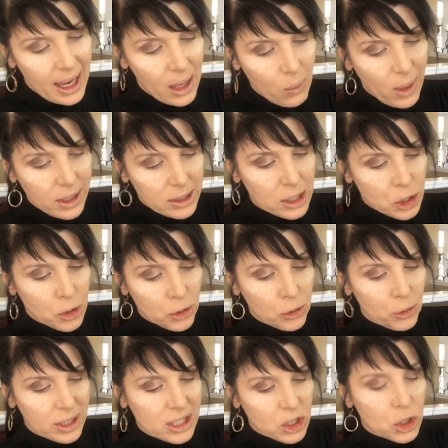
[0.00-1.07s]
I want as
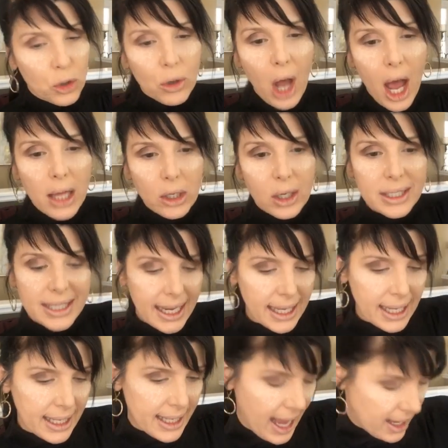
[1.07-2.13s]
true color as I
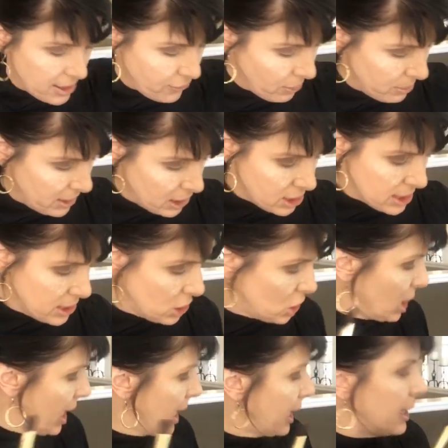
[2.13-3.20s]
can get from this
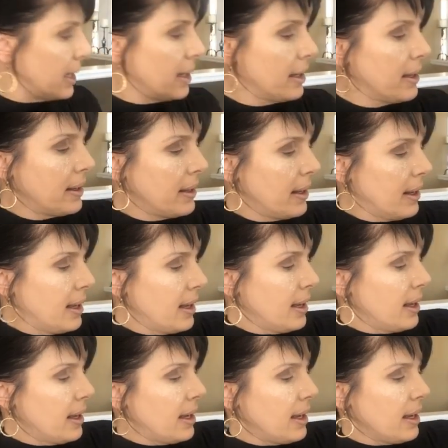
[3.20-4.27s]
shade.
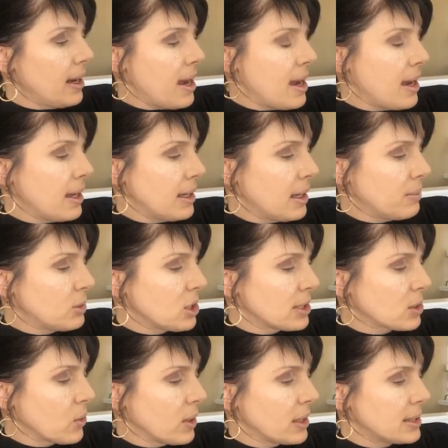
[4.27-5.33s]
And I am
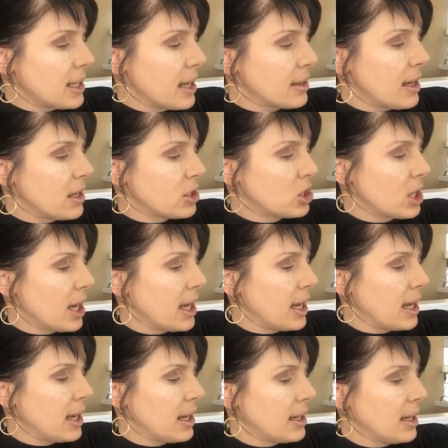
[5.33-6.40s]
just going to take that
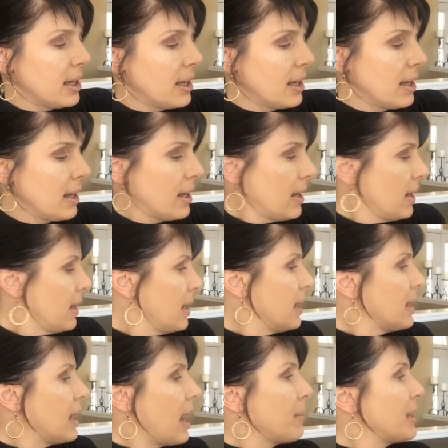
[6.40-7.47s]
shade,
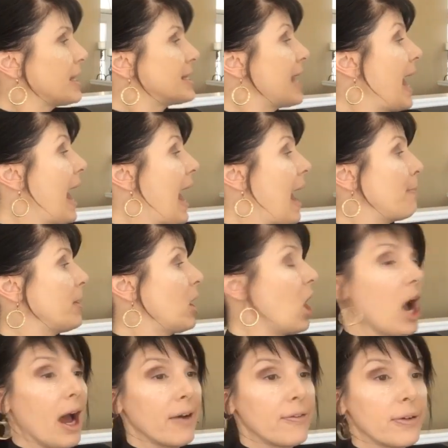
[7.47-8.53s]
I'm gonna tap it
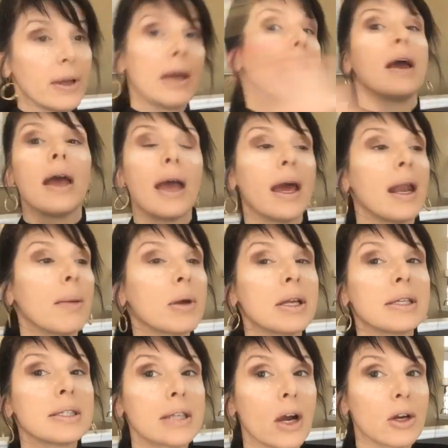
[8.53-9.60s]
off, and I'm
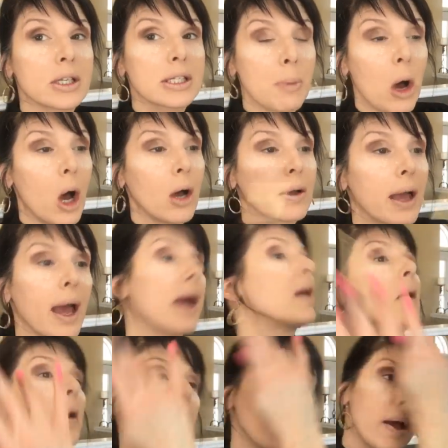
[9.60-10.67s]
gonna start small,
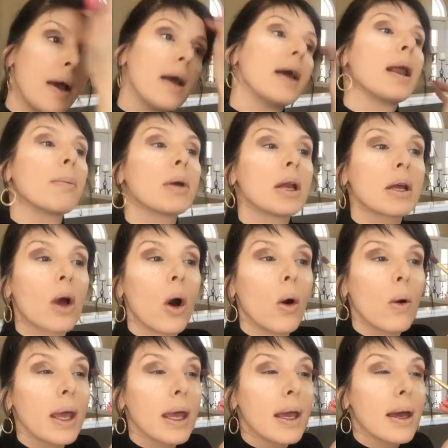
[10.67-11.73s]
okay? And I'm gonna
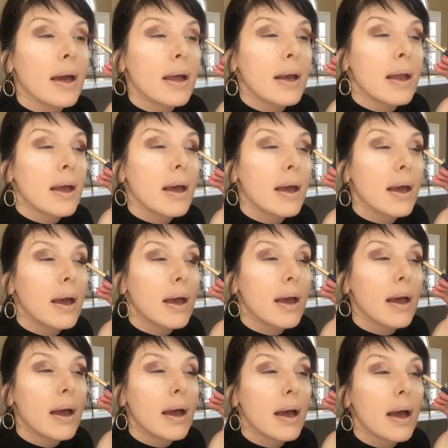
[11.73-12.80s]
go in
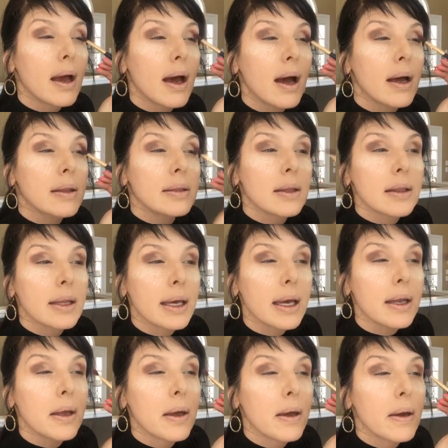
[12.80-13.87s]
on the
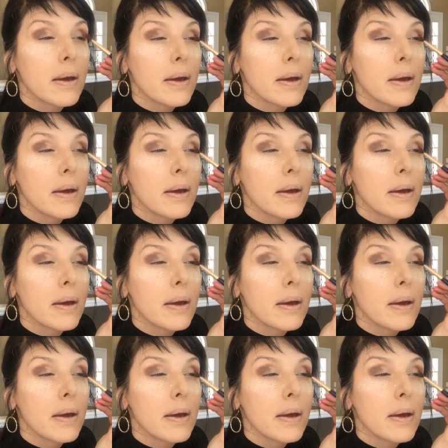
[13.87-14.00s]
lid.